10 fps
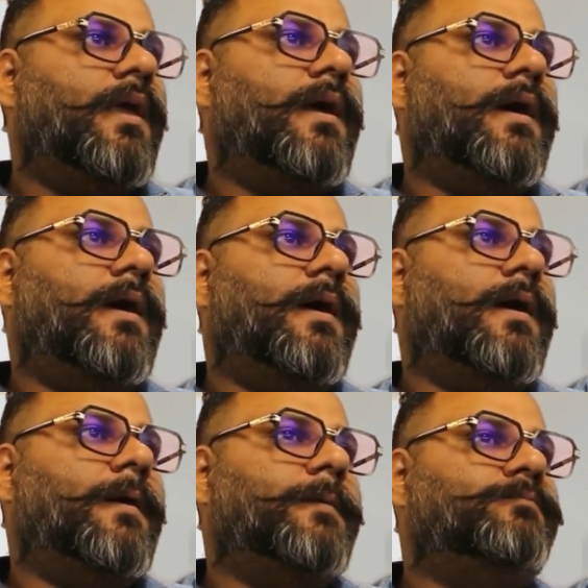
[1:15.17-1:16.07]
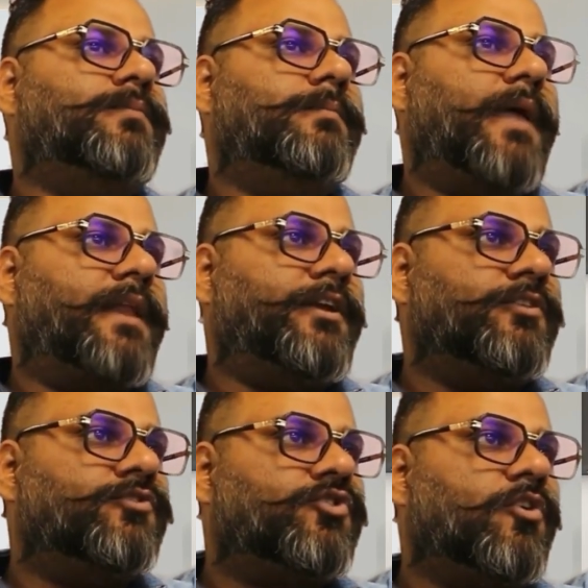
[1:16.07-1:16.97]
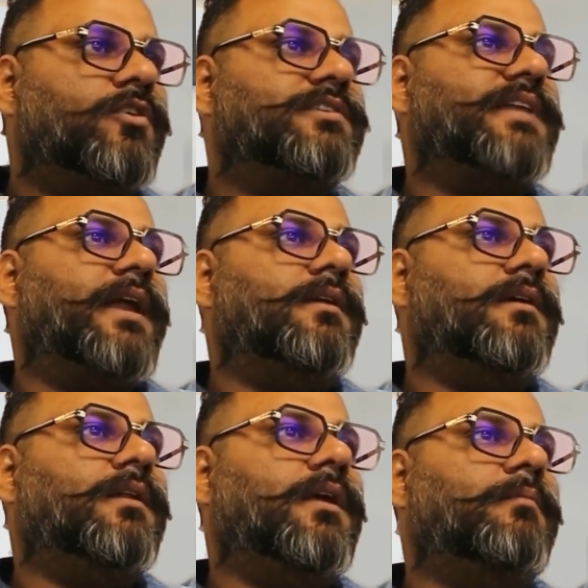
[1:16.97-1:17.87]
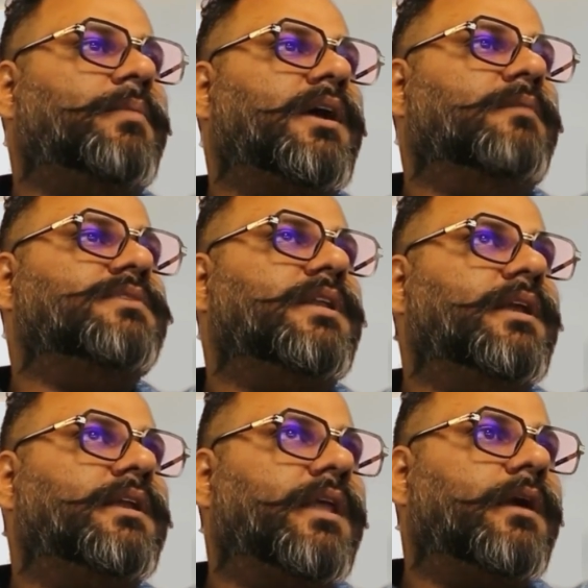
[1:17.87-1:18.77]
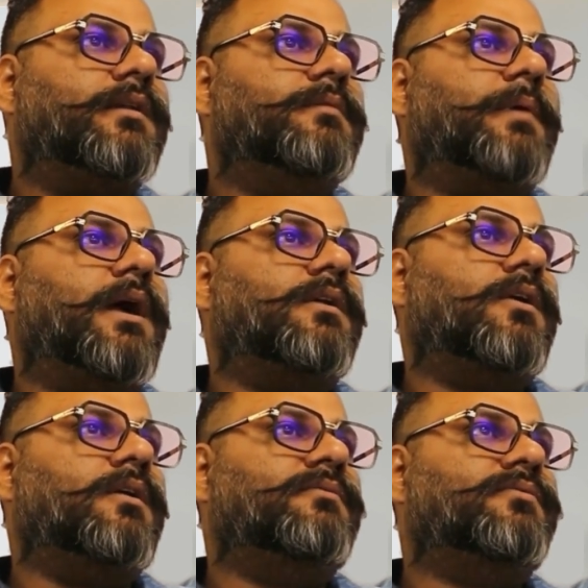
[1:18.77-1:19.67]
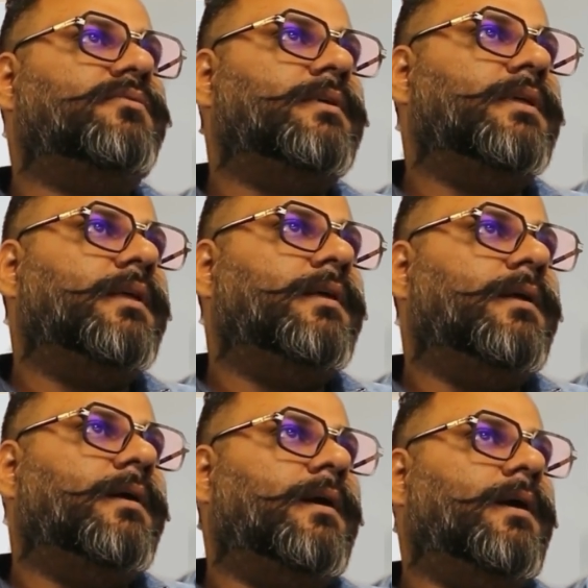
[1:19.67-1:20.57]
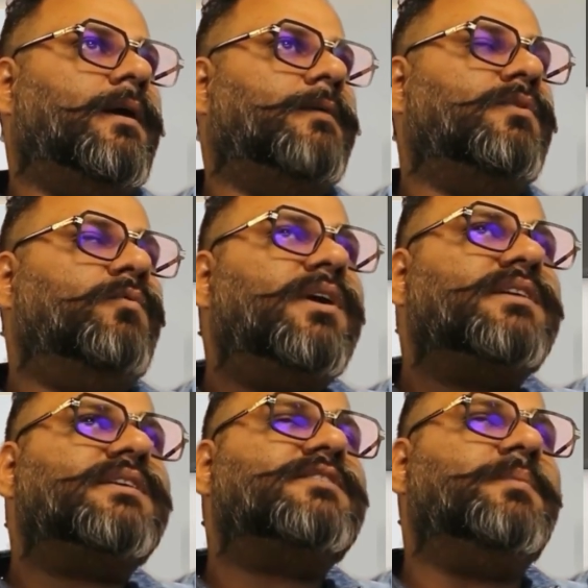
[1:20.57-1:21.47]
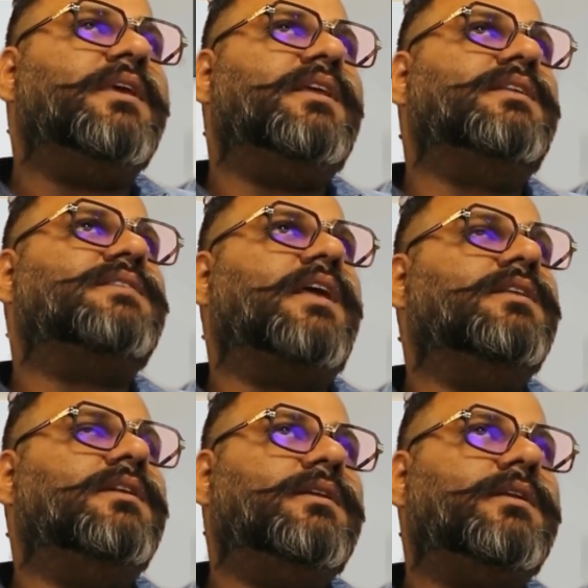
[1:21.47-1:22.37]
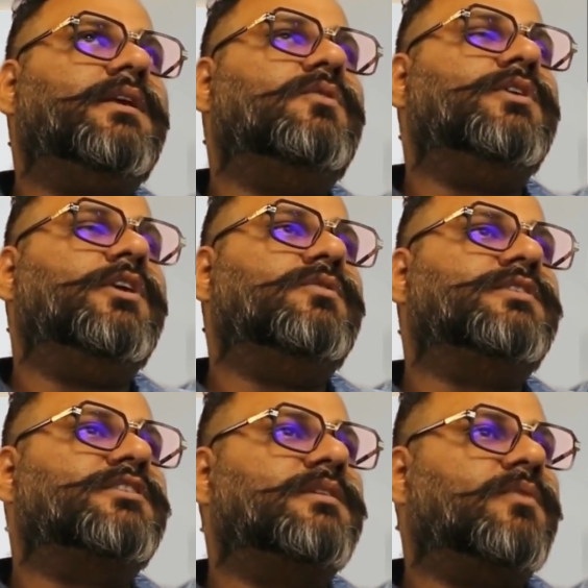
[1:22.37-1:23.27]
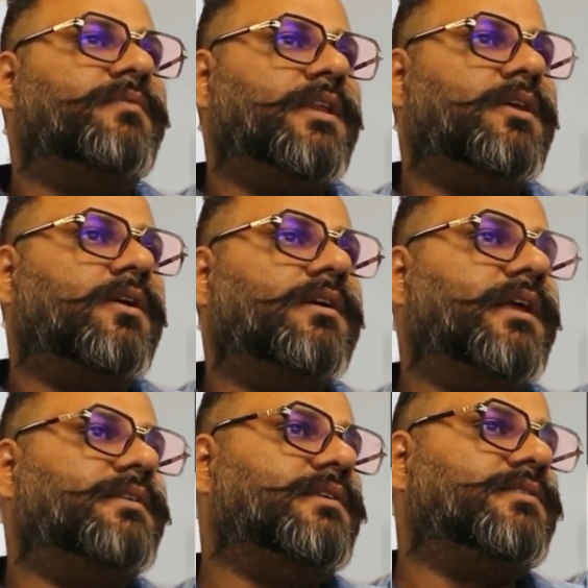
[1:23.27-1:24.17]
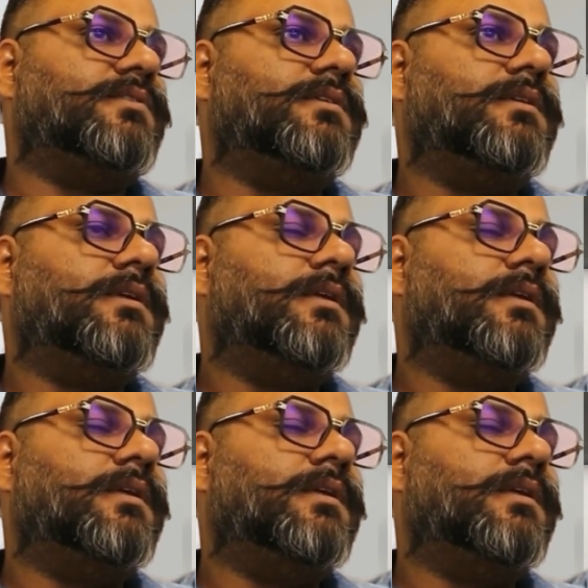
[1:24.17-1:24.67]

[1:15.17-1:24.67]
and it ensures that learning becomes an integral part of the work experience and the learning ecosystem of any organization.